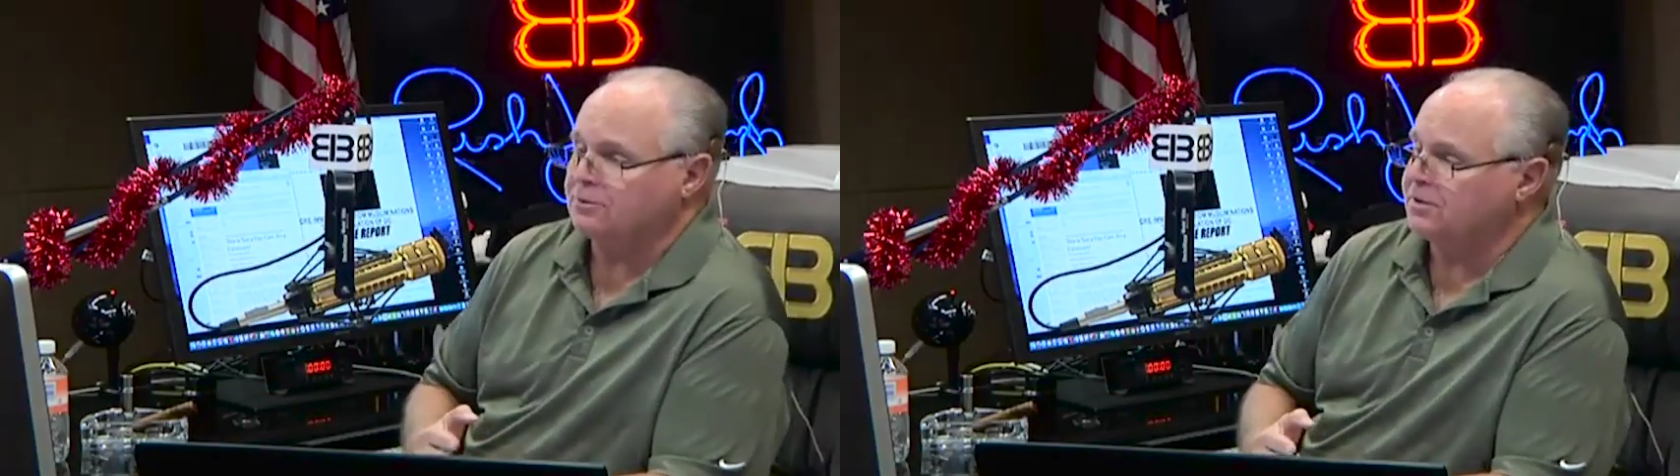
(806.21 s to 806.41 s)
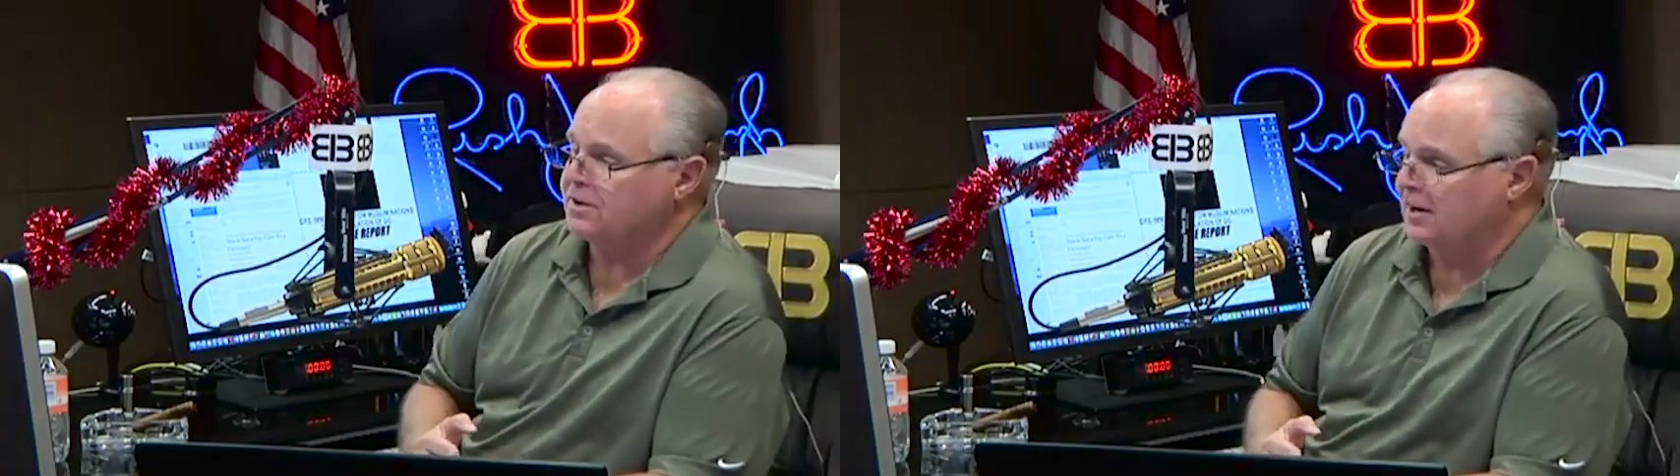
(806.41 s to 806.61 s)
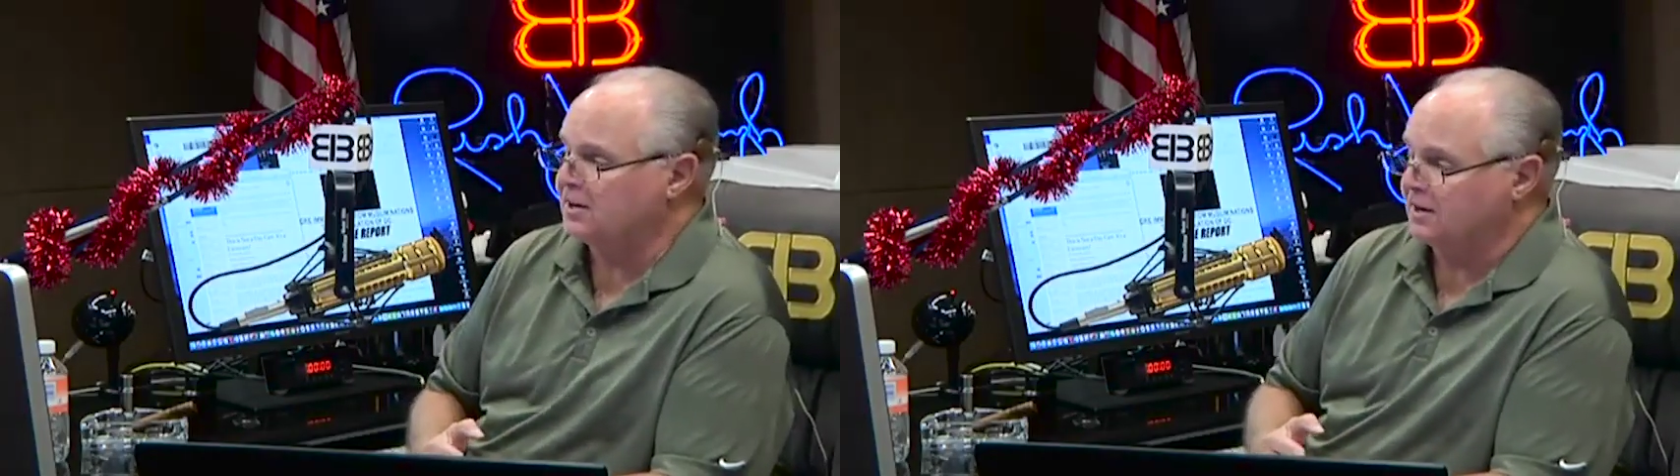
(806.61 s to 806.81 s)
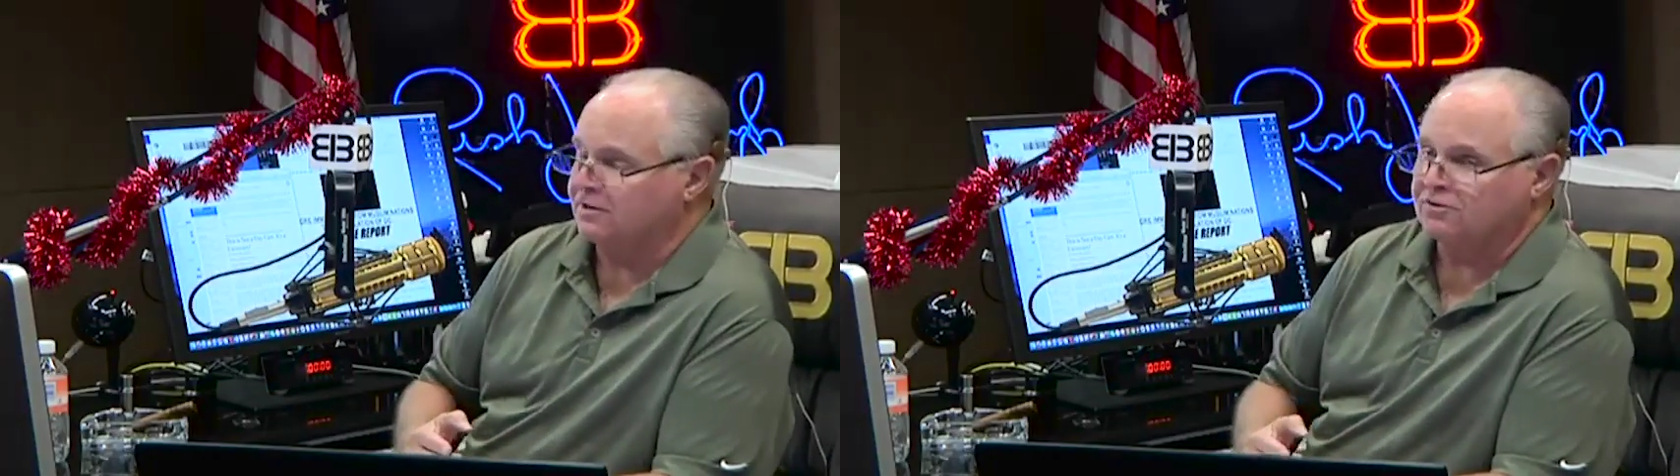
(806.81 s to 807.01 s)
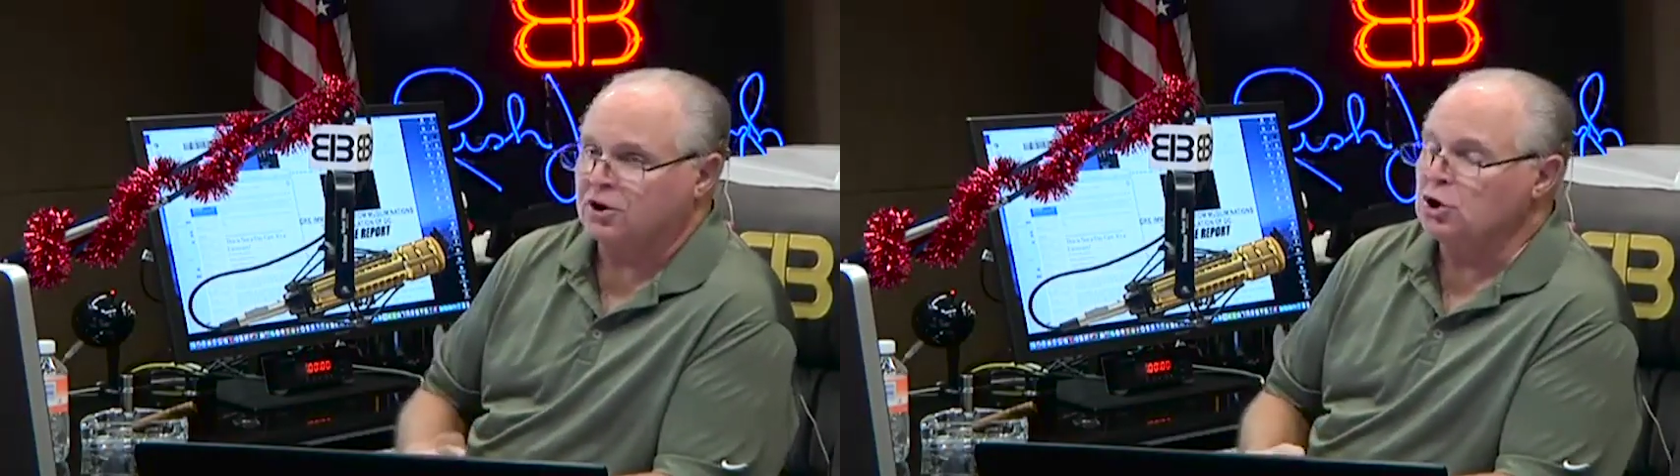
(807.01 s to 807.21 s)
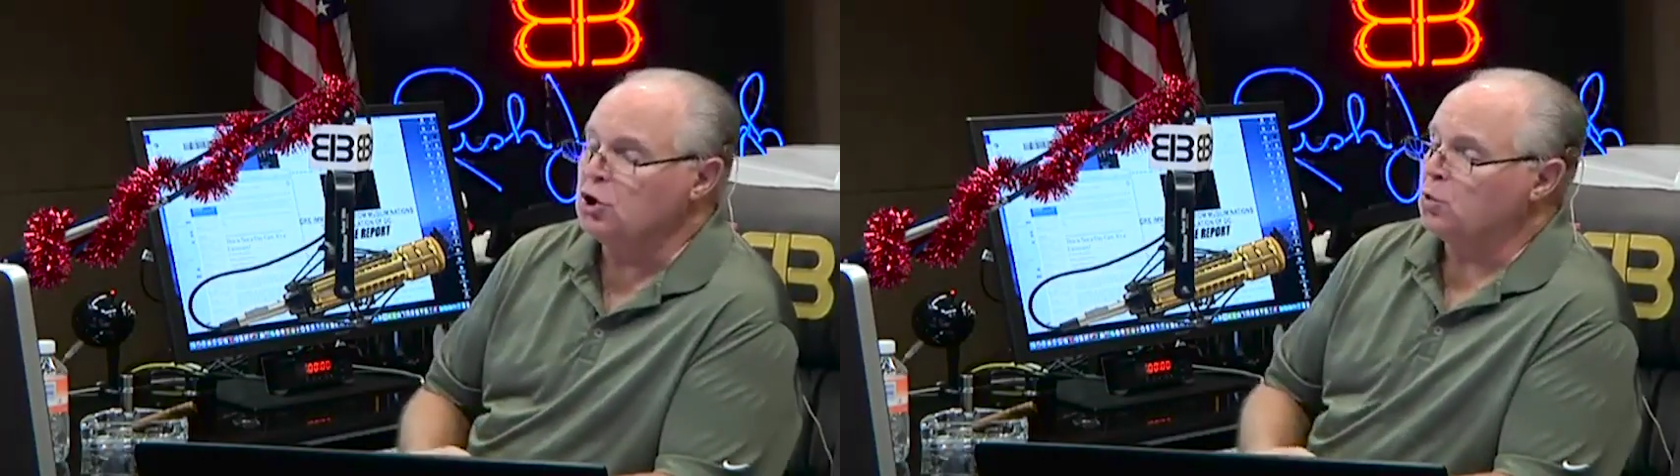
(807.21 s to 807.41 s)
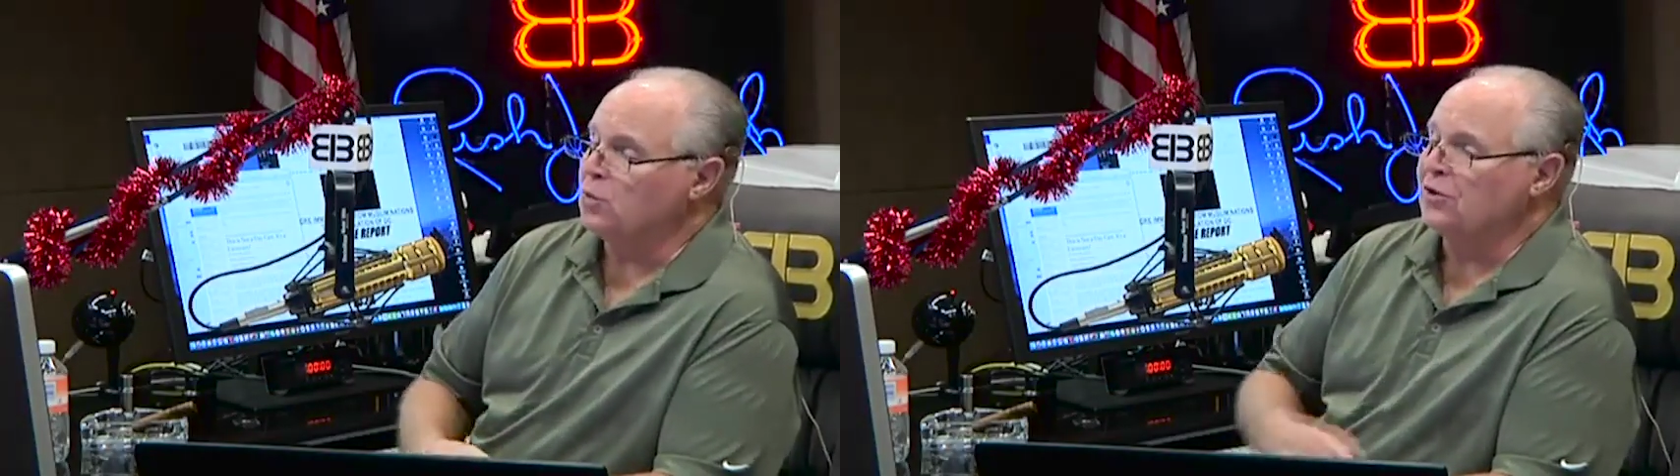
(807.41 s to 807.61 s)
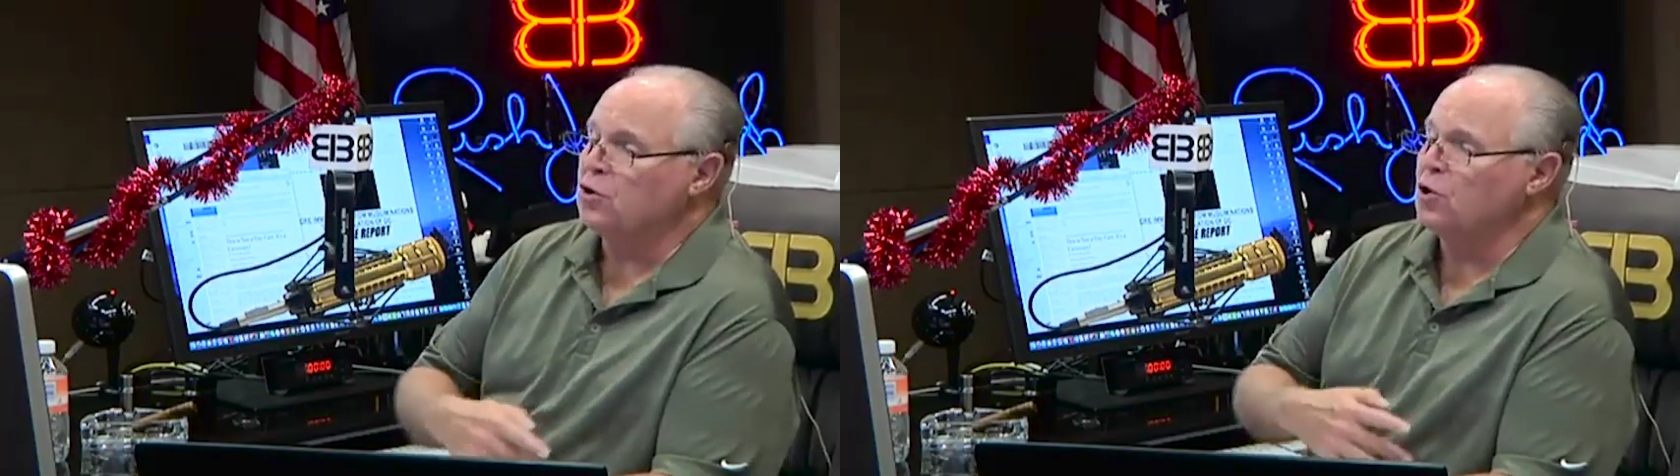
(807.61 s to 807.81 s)
with the Indians,
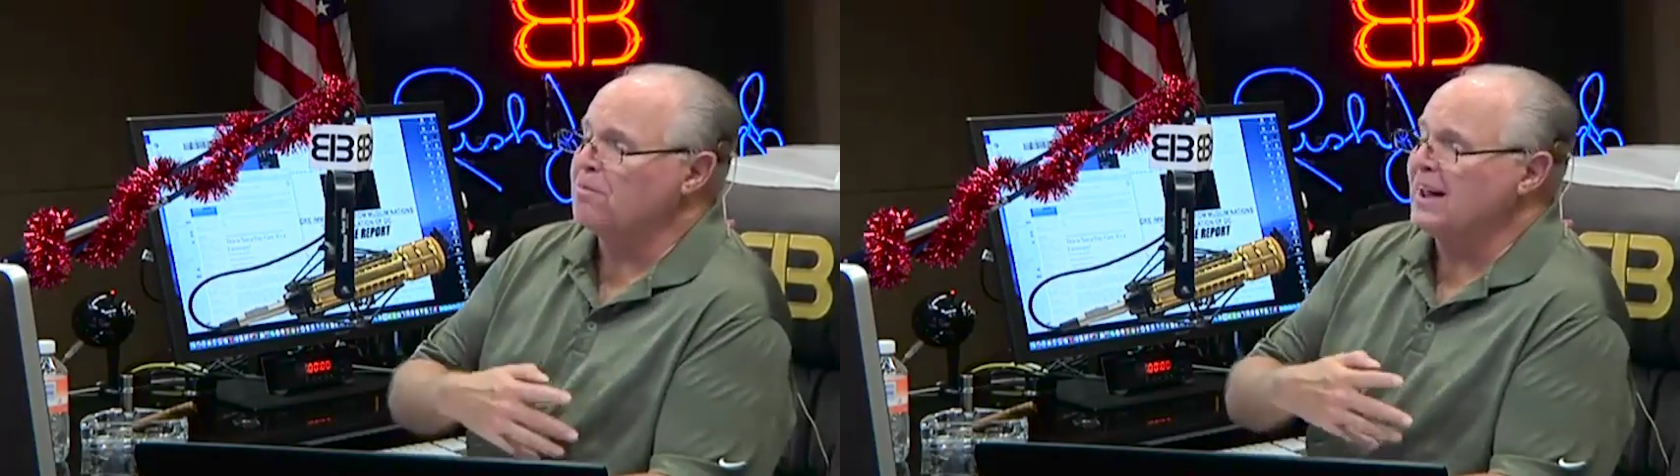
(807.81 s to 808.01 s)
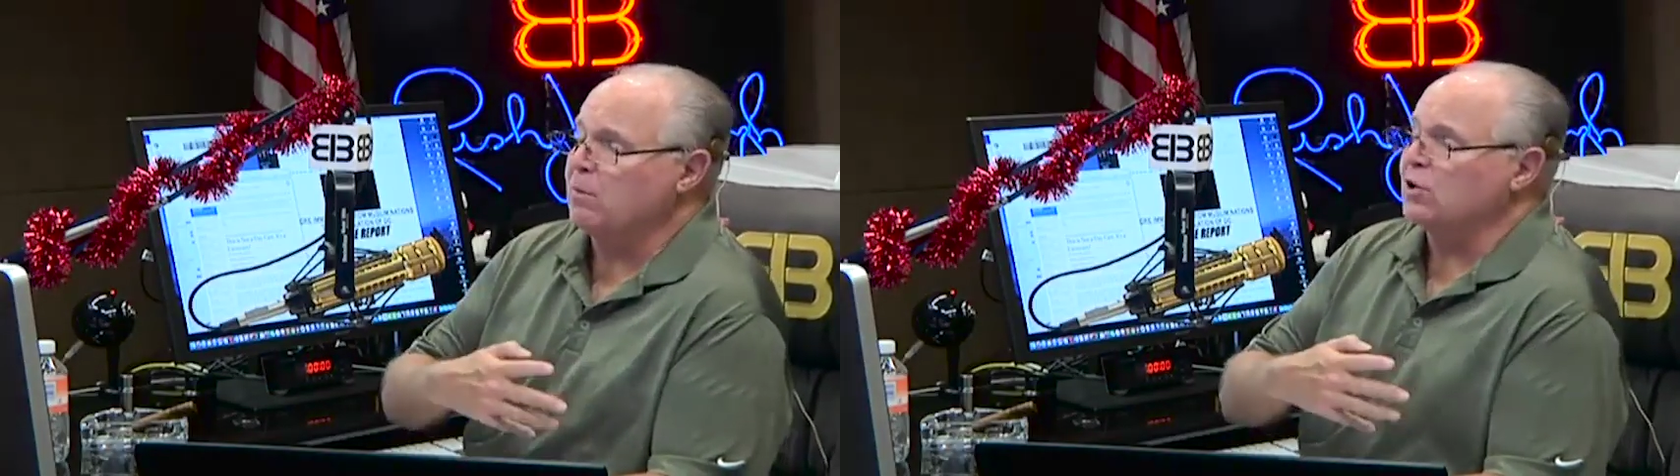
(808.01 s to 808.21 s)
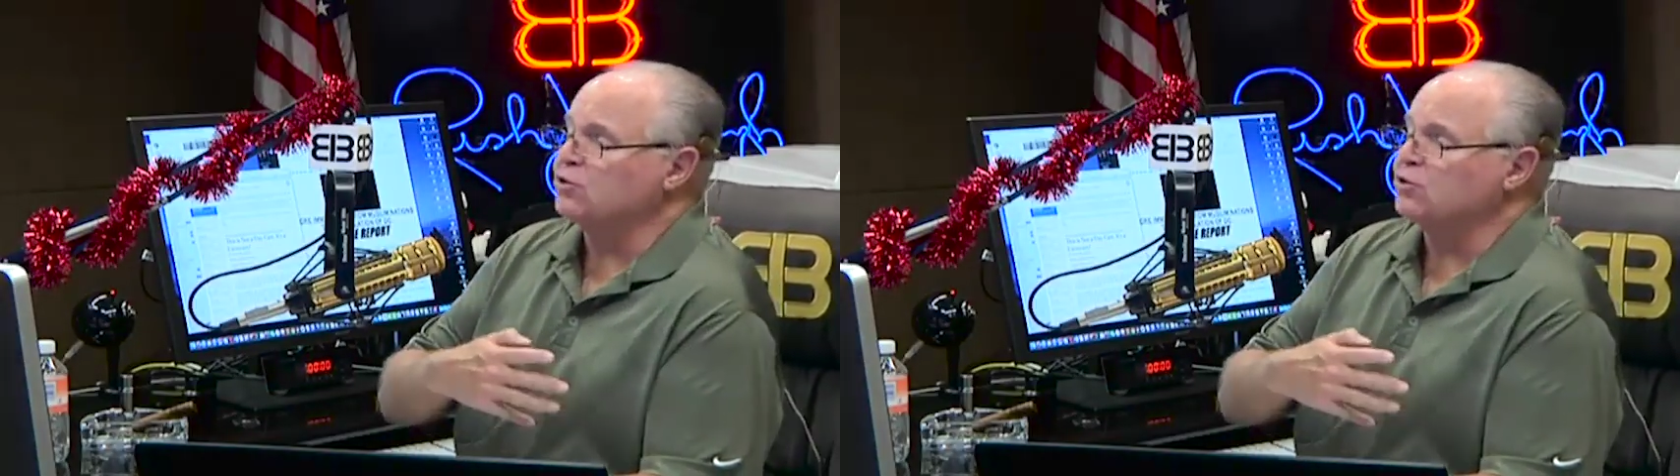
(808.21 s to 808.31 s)
with whom they were